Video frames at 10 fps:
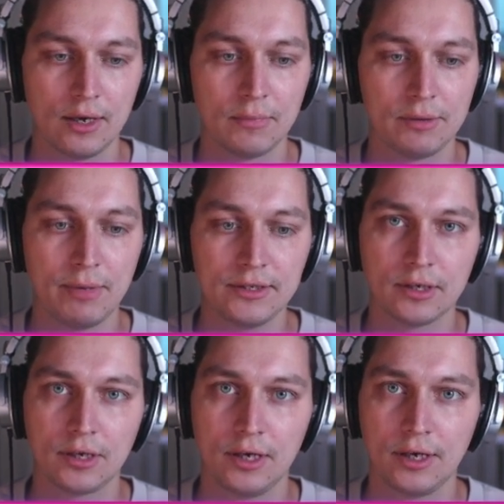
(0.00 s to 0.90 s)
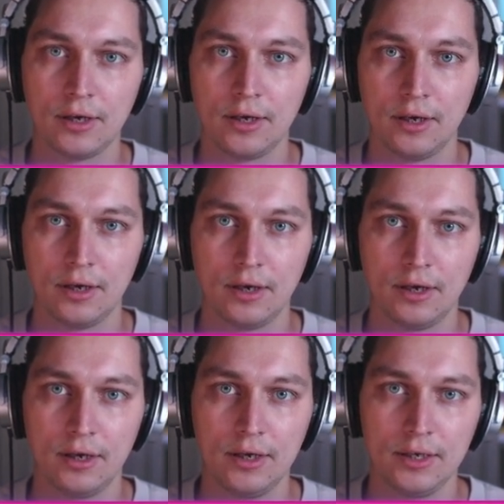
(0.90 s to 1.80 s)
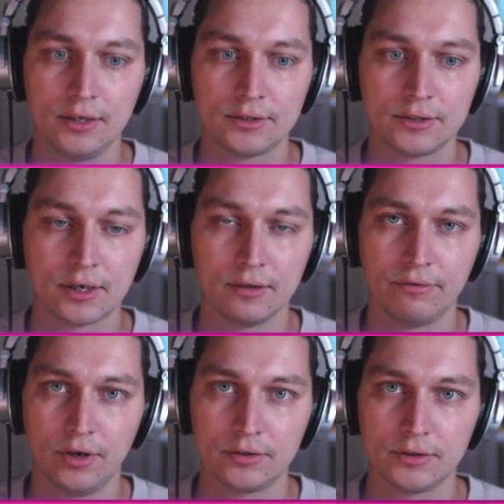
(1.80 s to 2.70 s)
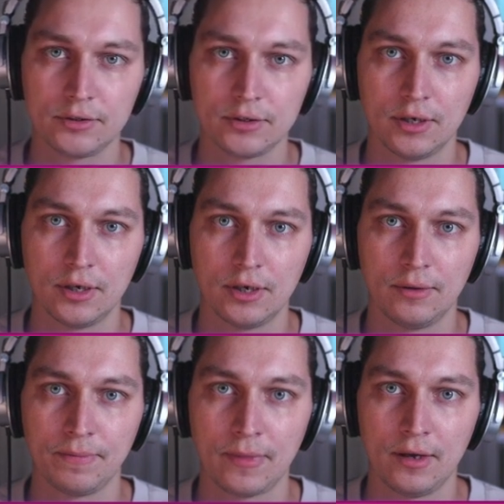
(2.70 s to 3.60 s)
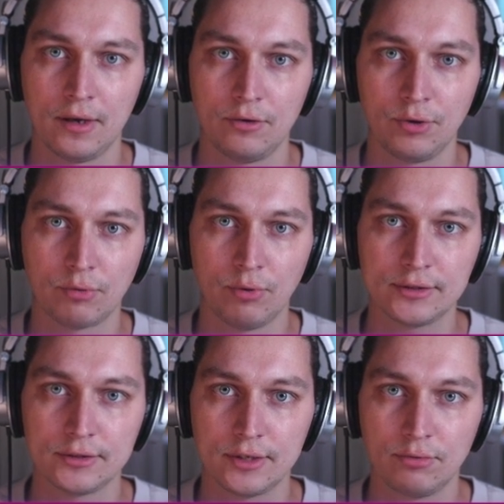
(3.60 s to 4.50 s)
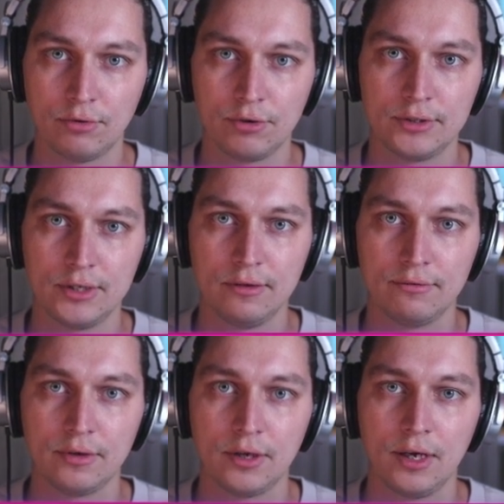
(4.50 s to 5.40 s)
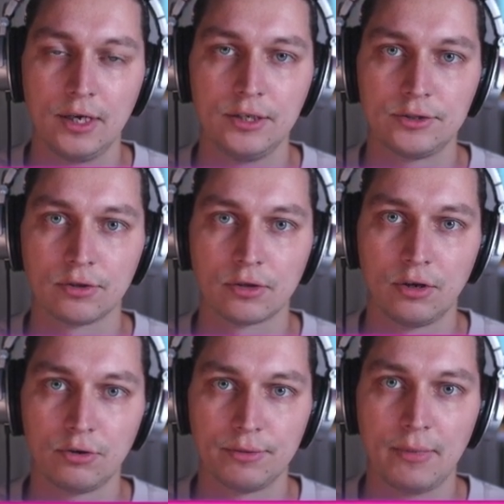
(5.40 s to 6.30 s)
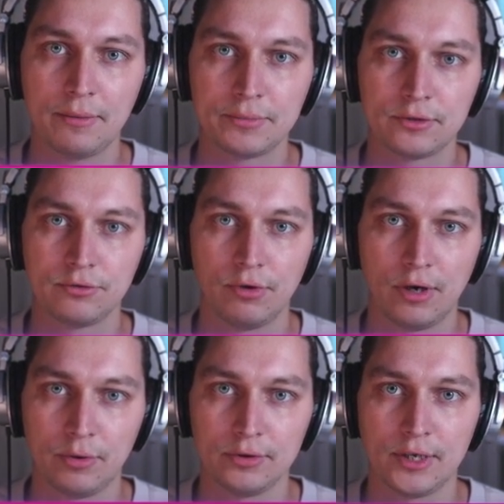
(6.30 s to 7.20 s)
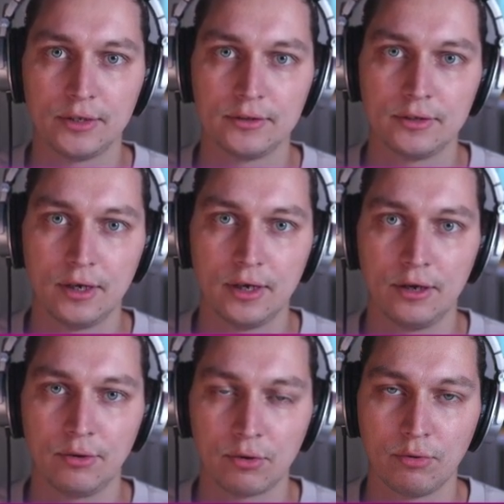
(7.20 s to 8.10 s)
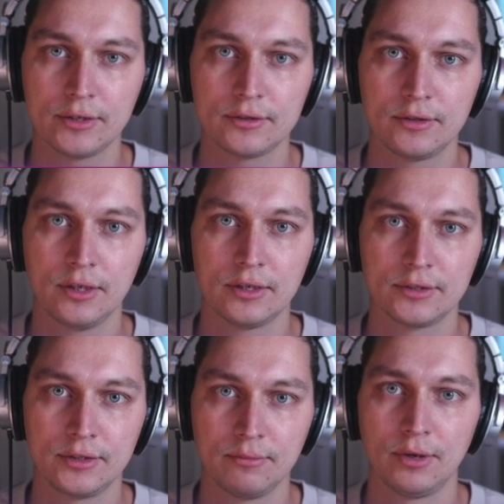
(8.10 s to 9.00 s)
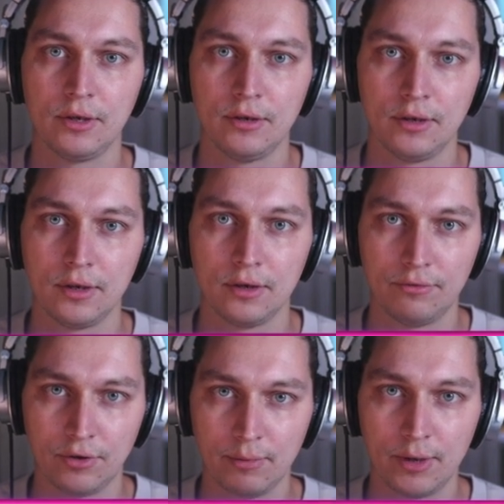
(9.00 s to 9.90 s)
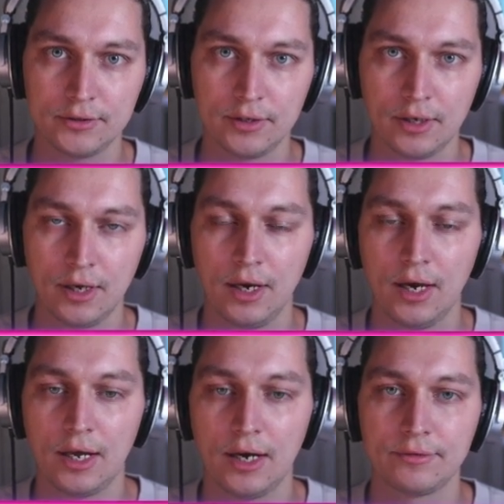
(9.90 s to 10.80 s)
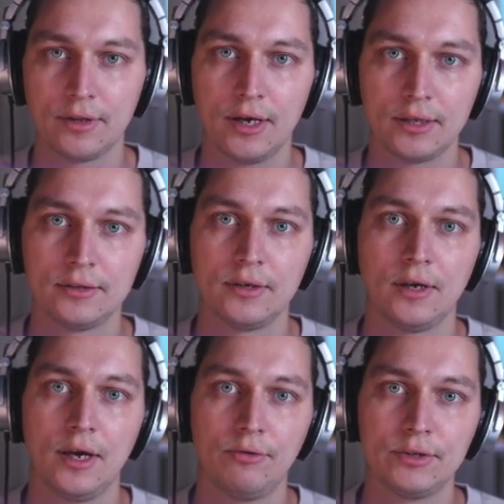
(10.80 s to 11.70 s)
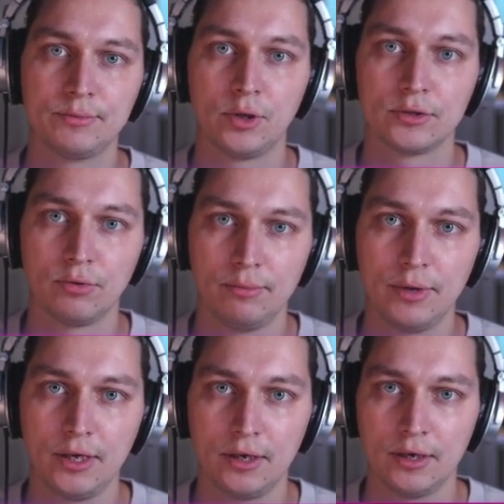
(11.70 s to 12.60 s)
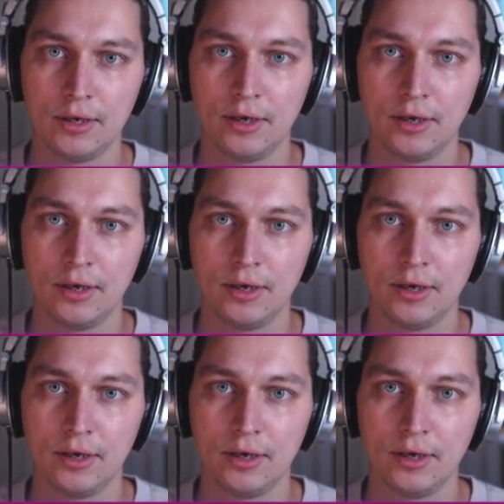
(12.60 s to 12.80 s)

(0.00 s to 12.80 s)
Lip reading: But basically, it converts requests that we receive into Clojure maps to represent a request in a simple format, and after that, a response will be